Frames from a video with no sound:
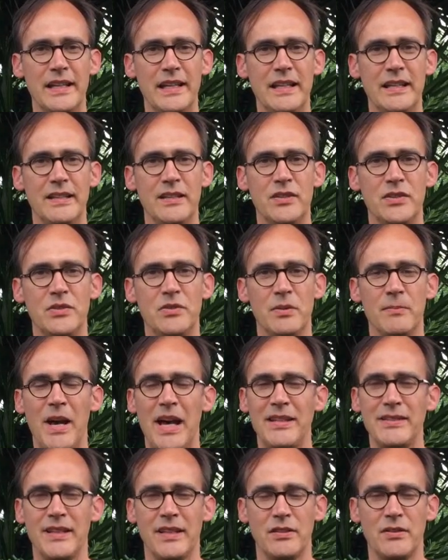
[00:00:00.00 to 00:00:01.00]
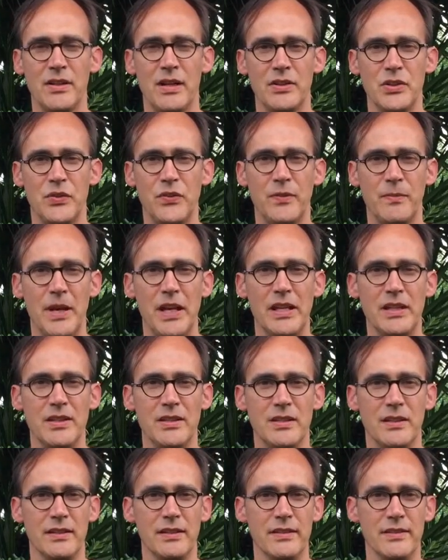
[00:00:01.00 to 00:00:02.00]
is dramatic
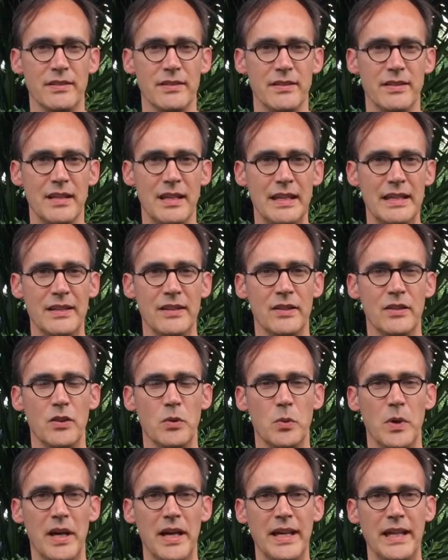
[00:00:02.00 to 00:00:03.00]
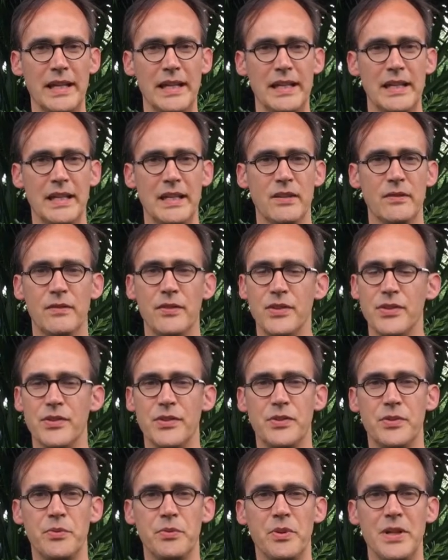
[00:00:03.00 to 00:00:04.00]
transformations in the way, for
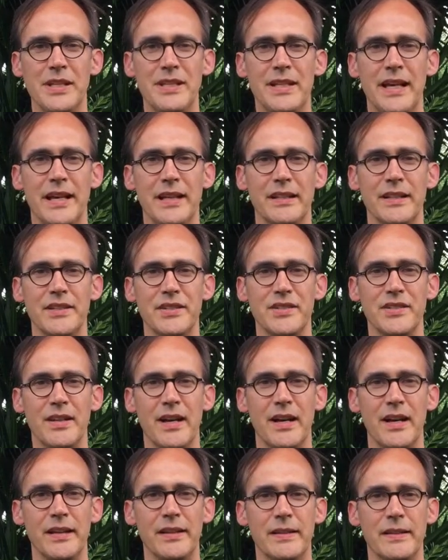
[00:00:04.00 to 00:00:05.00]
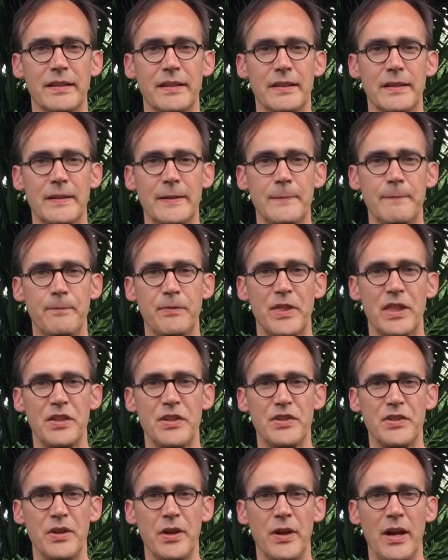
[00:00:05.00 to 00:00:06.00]
instance, retail is done.
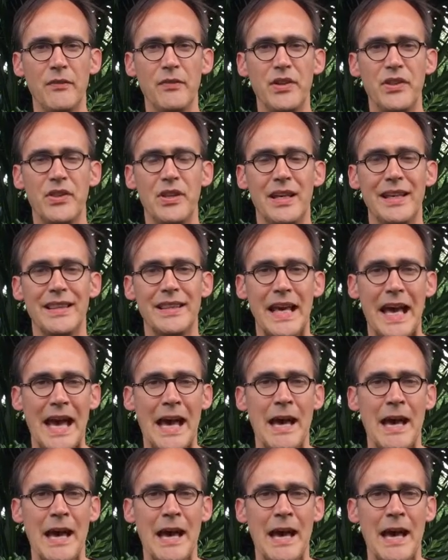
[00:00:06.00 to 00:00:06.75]
So everything that